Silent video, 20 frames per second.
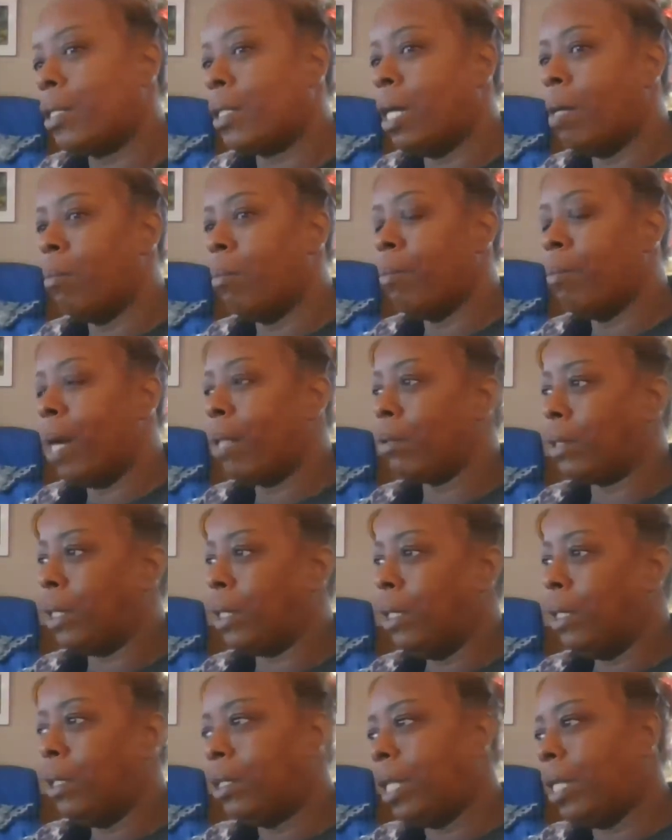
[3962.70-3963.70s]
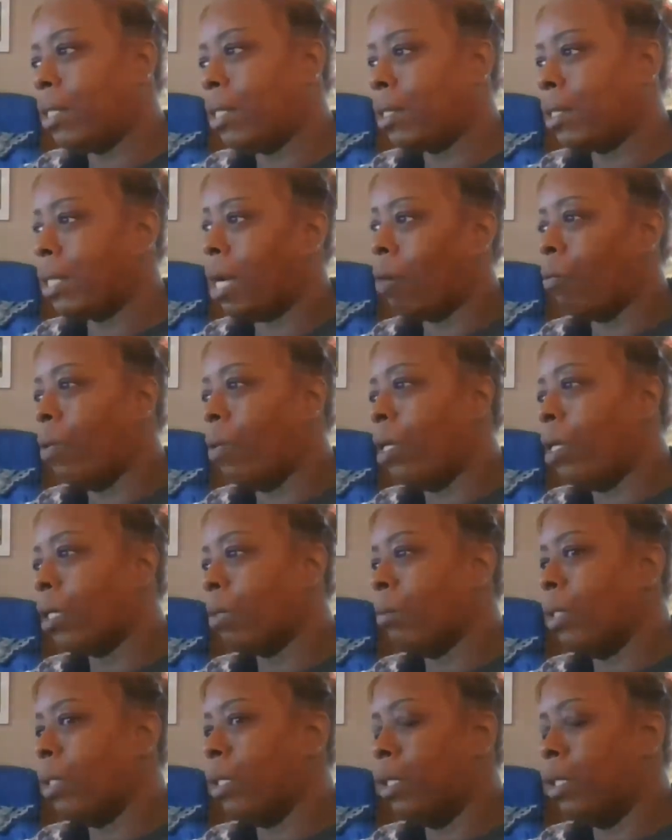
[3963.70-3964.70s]
something about TJ is not
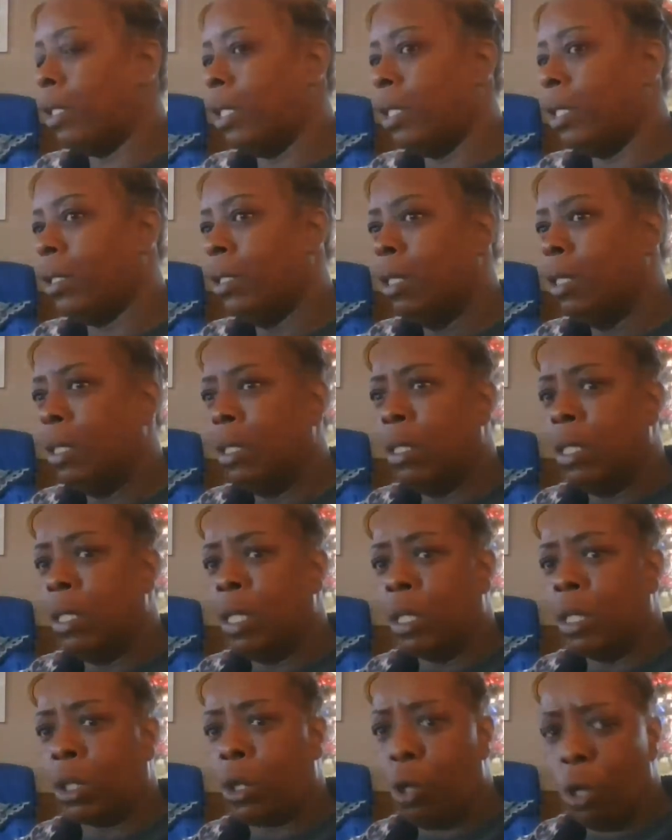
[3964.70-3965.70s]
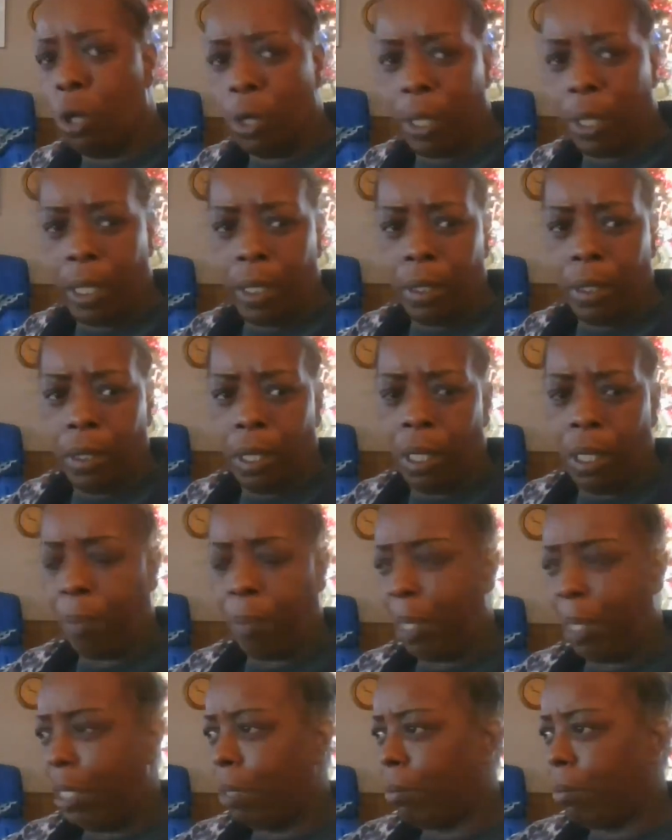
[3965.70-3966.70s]
welcome here, and then Corey
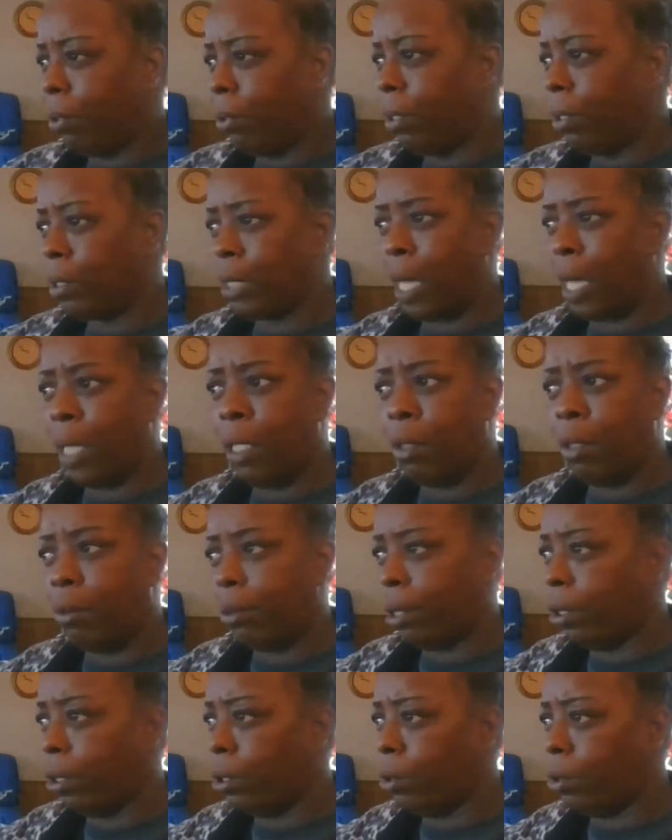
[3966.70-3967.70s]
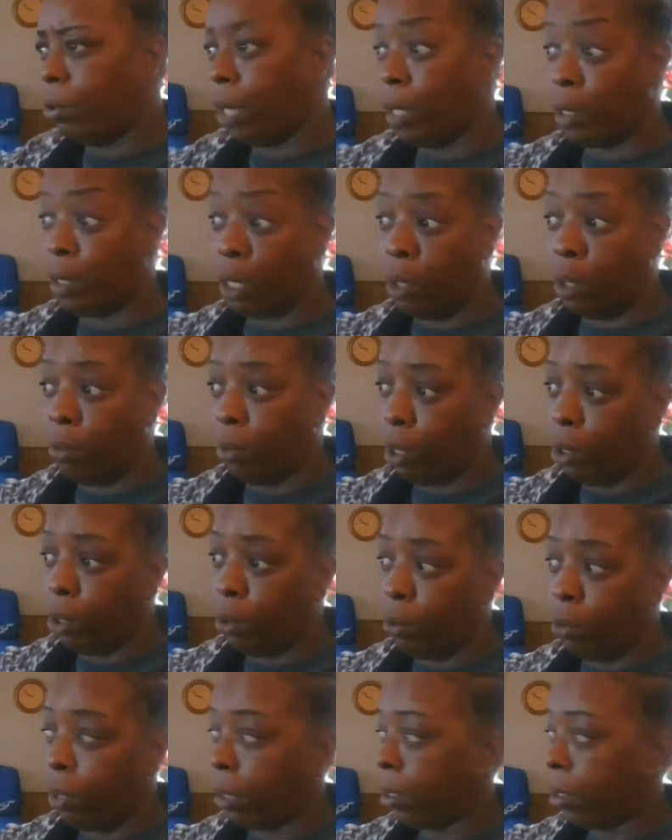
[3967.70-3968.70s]
Abandon Boys. I don't know. I don't
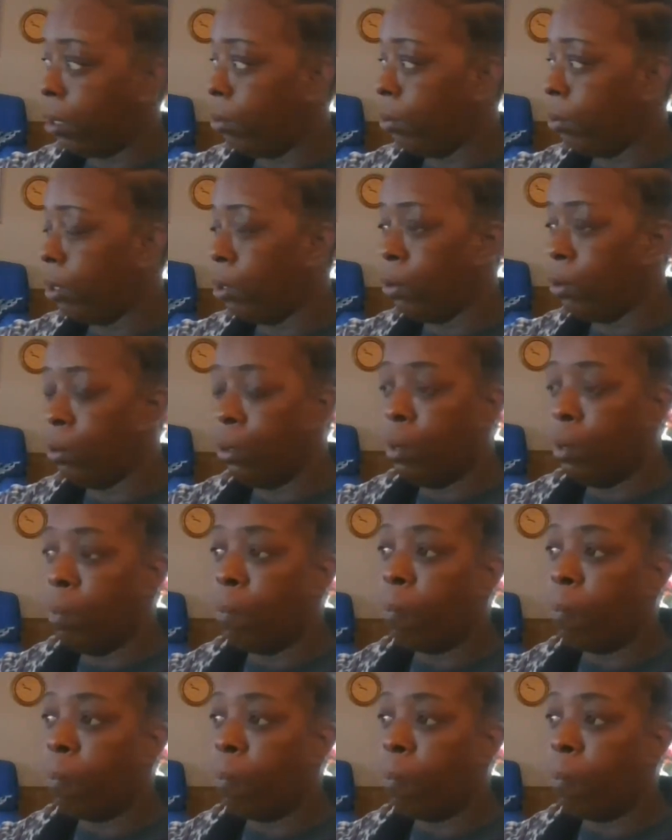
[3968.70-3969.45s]
know. I don't know.